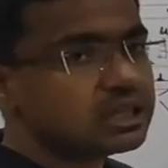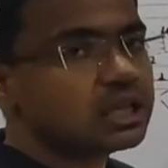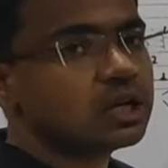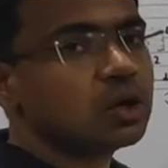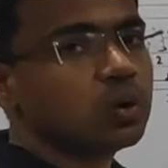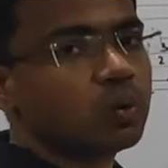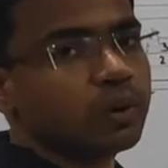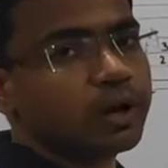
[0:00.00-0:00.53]
the
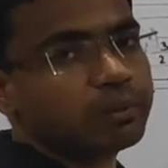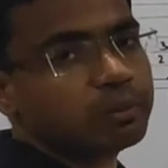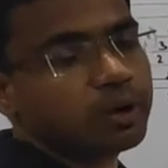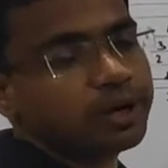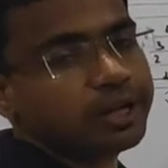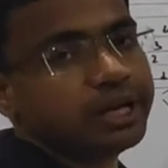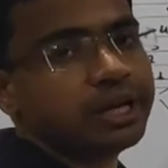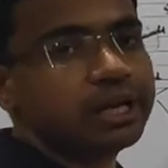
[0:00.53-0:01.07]
lower
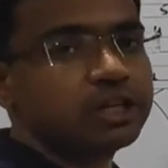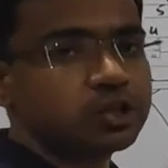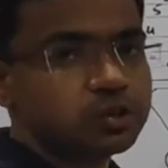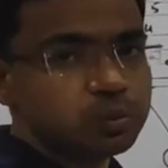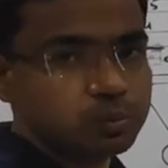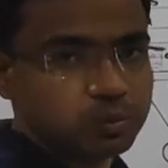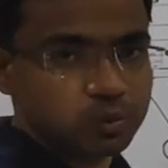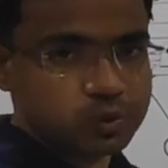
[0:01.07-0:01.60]
body into
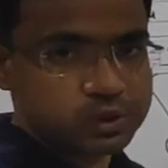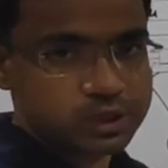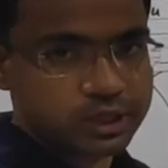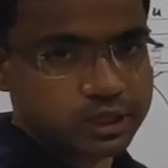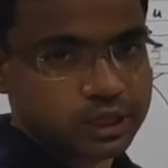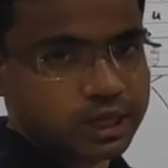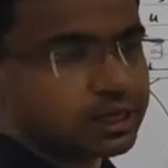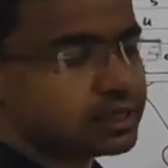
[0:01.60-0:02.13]

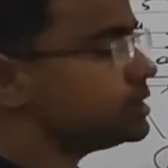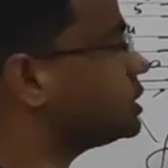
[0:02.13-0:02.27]
motion, is